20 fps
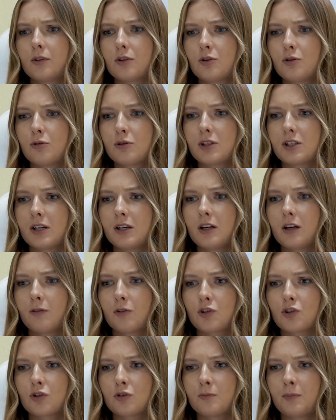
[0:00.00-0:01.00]
do you think
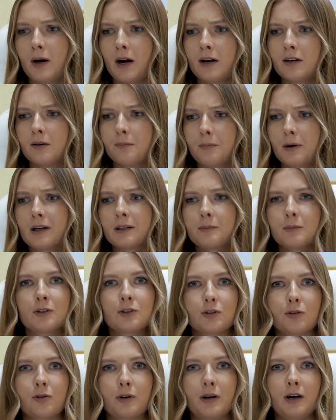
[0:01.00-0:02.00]
we should buy an
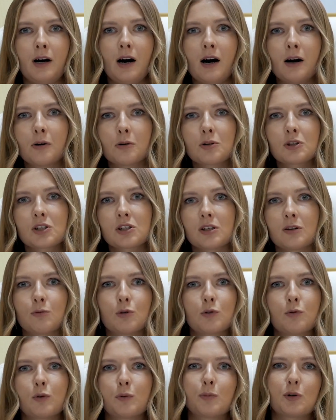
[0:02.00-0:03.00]
apartment or a house?
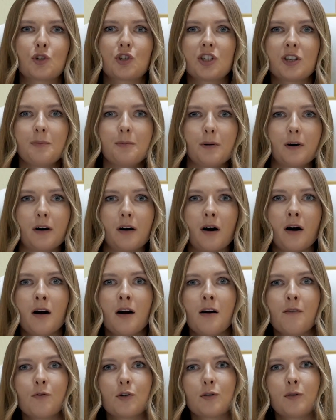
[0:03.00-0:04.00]
What would be cheaper?
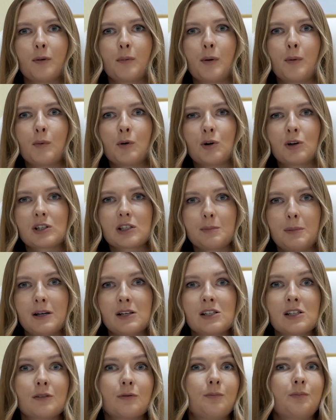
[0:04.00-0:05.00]
What would be more
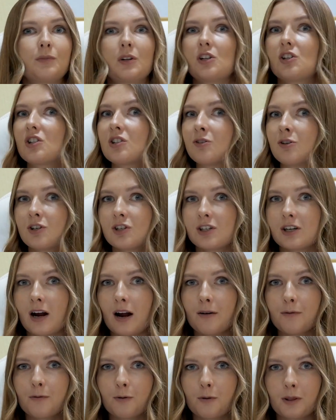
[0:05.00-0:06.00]
expensive? It's not
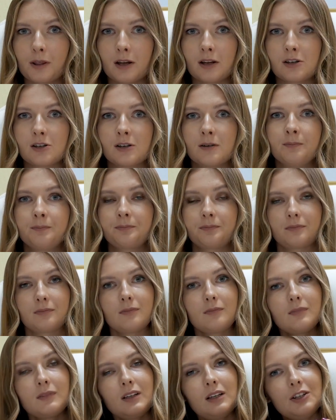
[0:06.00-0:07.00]
time for that.
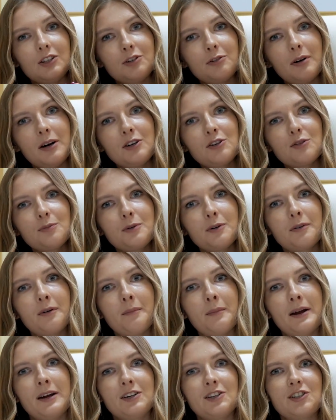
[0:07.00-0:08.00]
Try to be
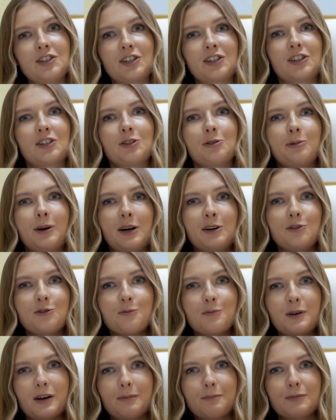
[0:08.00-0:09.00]
romantic. Try to
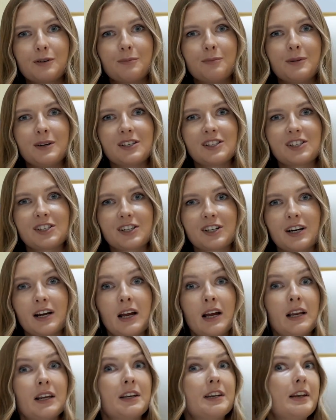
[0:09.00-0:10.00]
be optimistic.
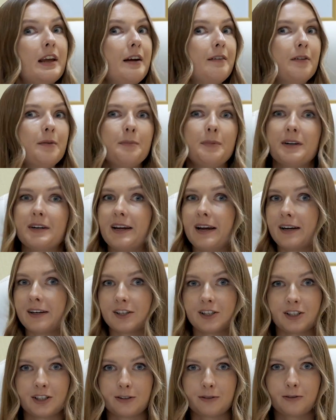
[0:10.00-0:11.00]
Never be
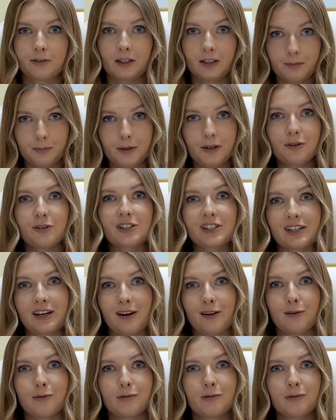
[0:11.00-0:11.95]
negative and be yourself.